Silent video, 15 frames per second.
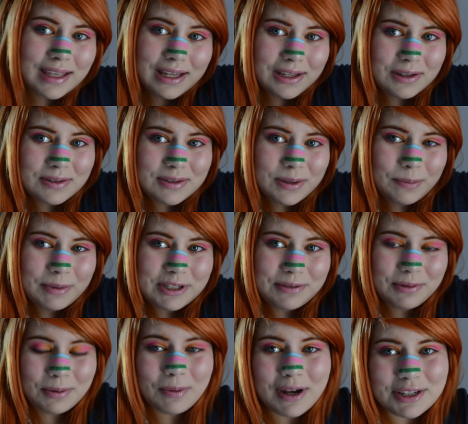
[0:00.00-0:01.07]
Thank you so much
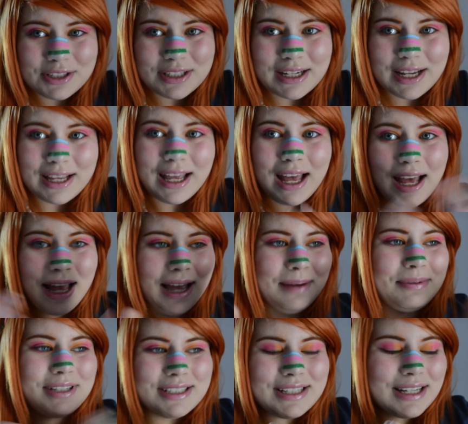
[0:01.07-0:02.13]
for watching. I
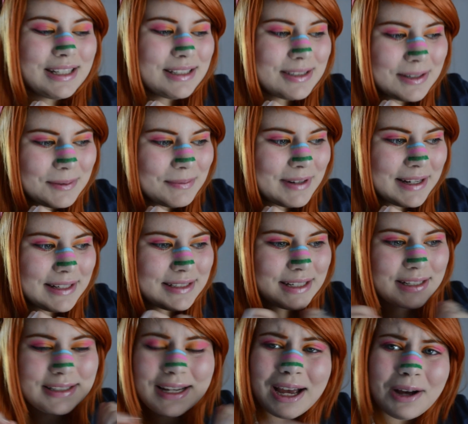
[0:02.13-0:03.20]
appreciate it so much.
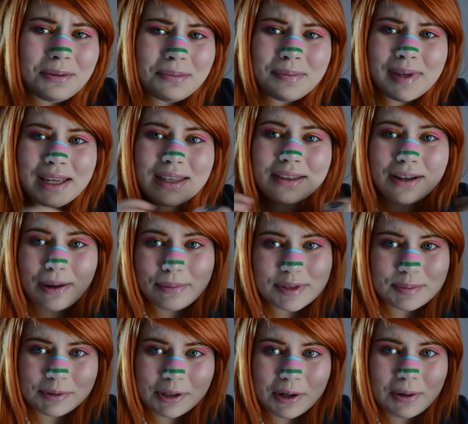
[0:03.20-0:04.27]
Tell me in the
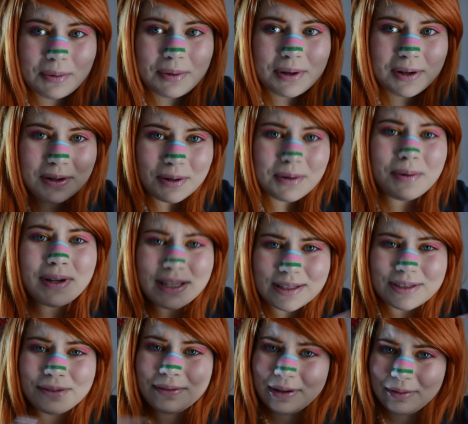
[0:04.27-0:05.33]
comments below who
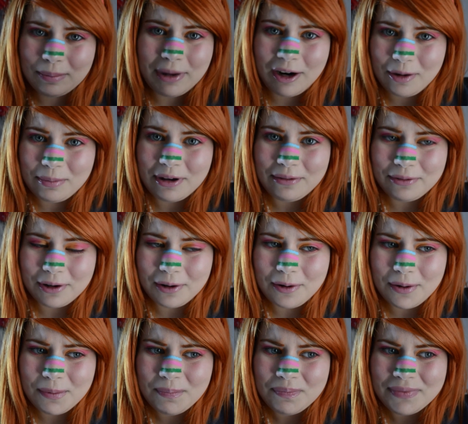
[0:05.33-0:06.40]
is your favorite Powerpuff
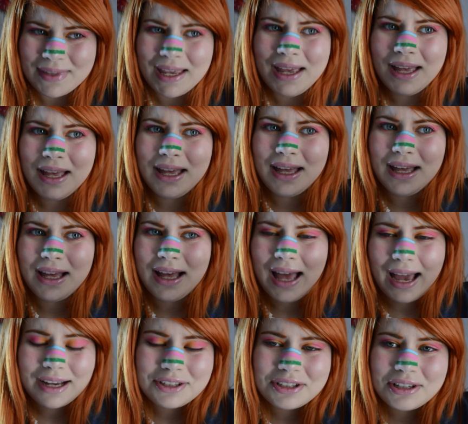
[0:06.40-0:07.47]
Girl.
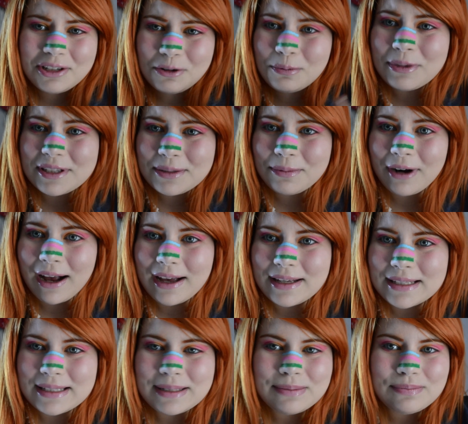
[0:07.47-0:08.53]
Actually, you'll be
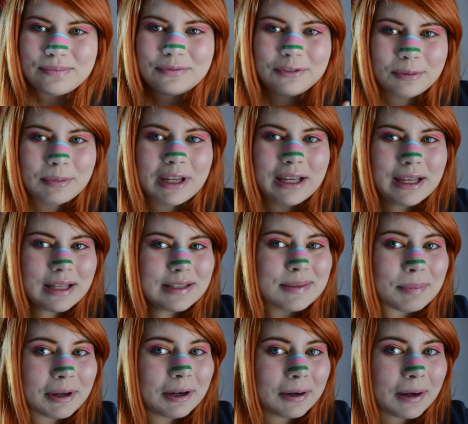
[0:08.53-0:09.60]
surprised. For me, it's
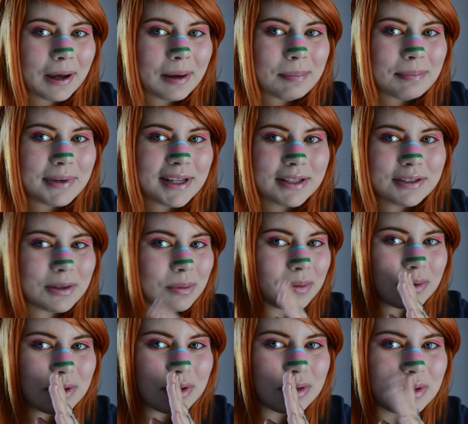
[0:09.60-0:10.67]
Buttercup.
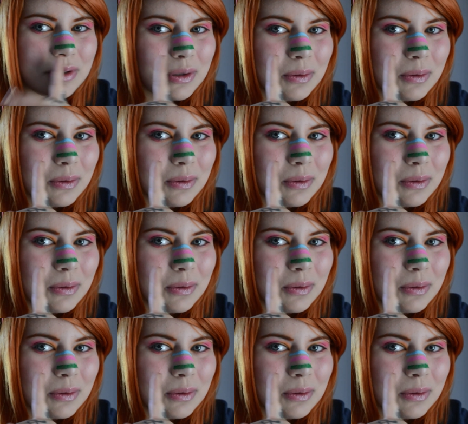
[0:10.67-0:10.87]
Don't.